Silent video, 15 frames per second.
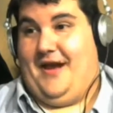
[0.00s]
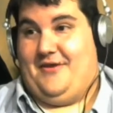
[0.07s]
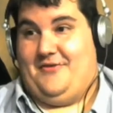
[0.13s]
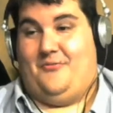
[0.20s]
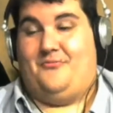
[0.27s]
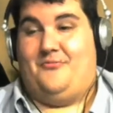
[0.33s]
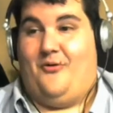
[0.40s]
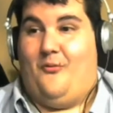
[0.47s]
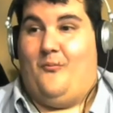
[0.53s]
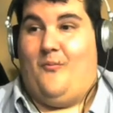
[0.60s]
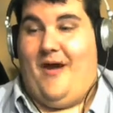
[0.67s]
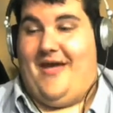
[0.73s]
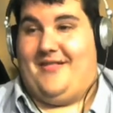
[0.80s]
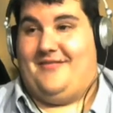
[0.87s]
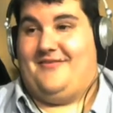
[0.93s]
I don't know
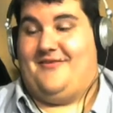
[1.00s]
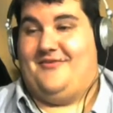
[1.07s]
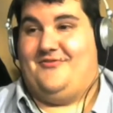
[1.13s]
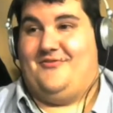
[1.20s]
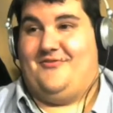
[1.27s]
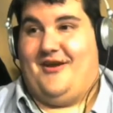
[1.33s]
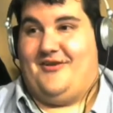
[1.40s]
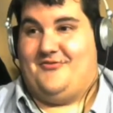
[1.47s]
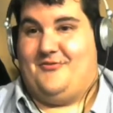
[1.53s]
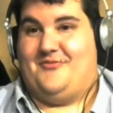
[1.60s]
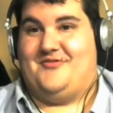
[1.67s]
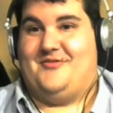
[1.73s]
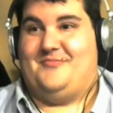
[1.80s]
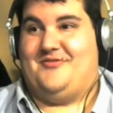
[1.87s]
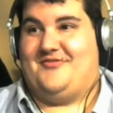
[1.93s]
when because you guys
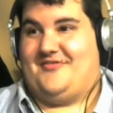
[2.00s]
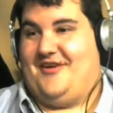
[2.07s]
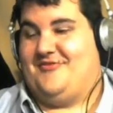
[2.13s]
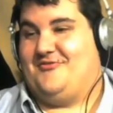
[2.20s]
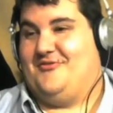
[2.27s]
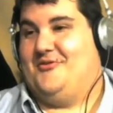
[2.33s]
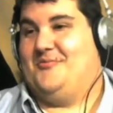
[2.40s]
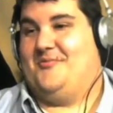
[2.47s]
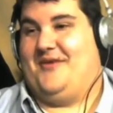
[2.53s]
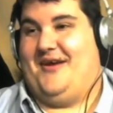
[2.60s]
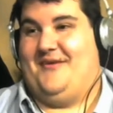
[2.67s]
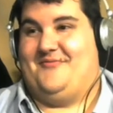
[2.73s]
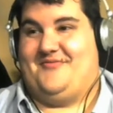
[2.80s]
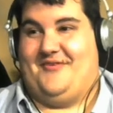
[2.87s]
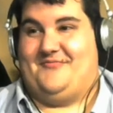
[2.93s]
always seem to schedule it when I
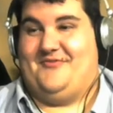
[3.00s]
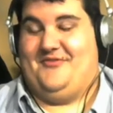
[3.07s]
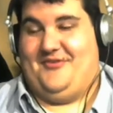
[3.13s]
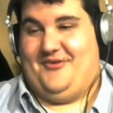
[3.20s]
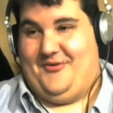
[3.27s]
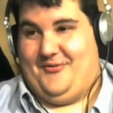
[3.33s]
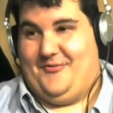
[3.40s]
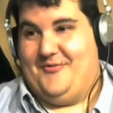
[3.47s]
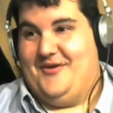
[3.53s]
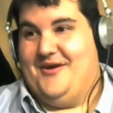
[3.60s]
have stuff to do.